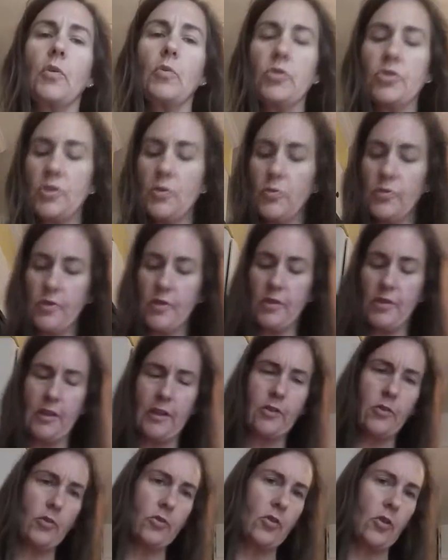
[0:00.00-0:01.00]
when she was
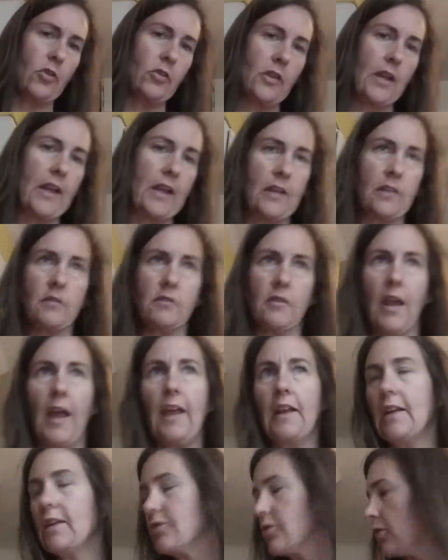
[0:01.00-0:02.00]
either in her late
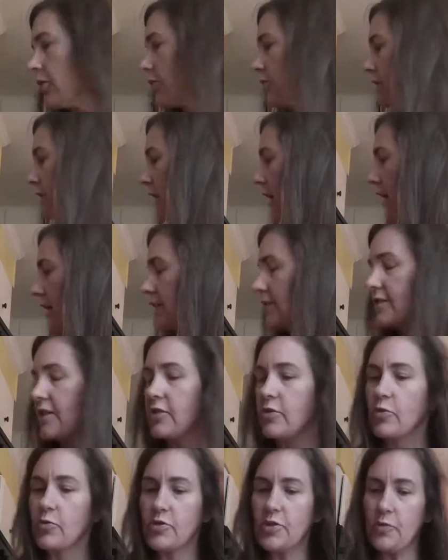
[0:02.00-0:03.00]
80s or early 90s. I
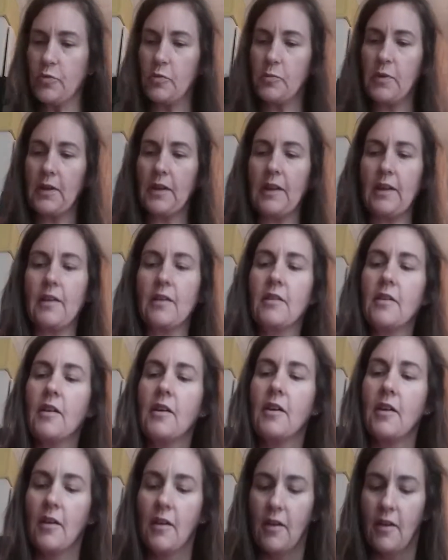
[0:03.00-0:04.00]
knew she would be
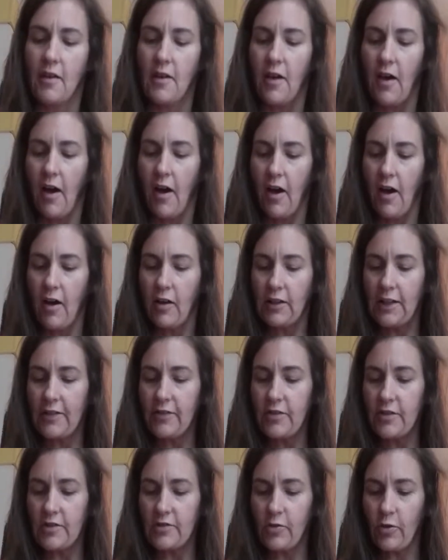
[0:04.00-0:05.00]

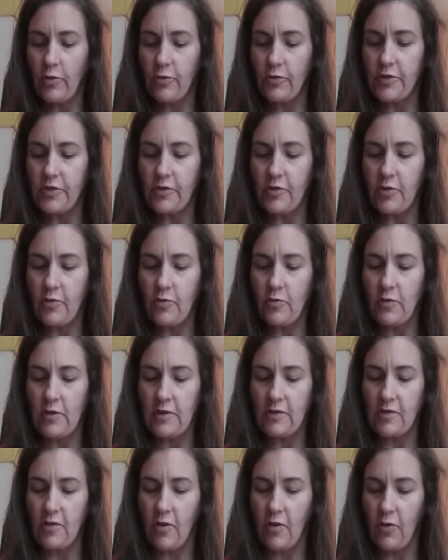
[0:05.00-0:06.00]
leaving this earth soon,
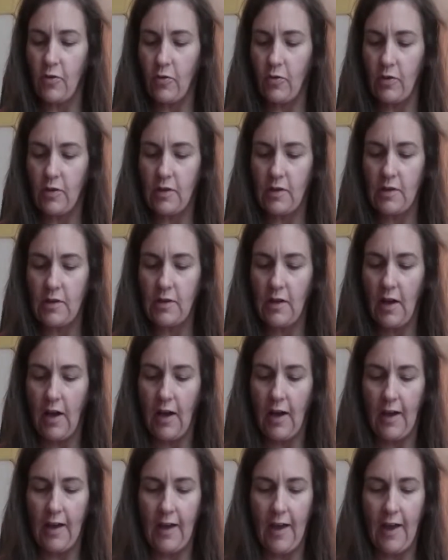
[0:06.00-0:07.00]
and so
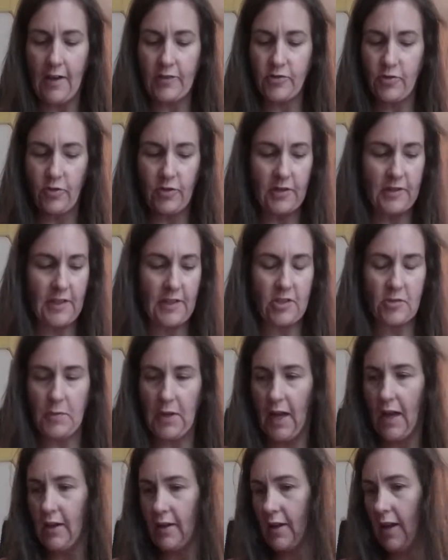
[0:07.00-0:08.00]
I asked her to teach
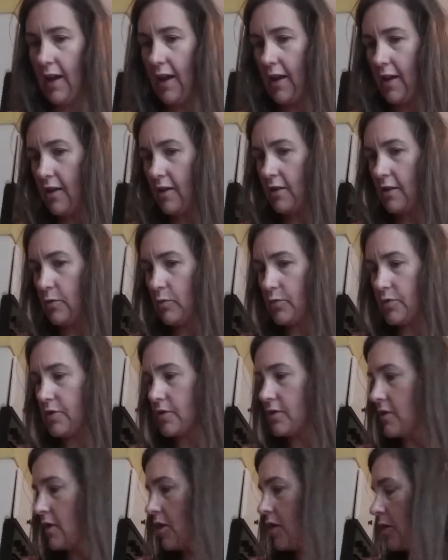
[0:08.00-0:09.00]
me how to can. It
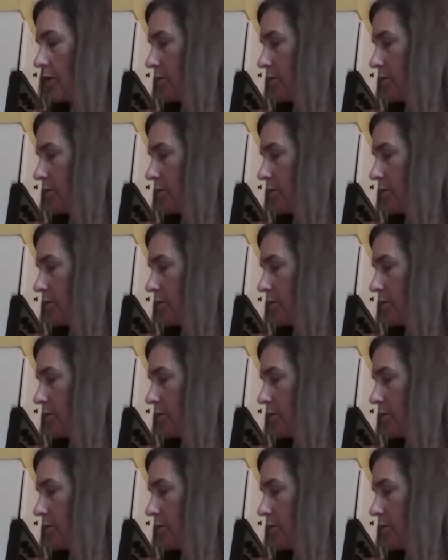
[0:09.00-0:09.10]
was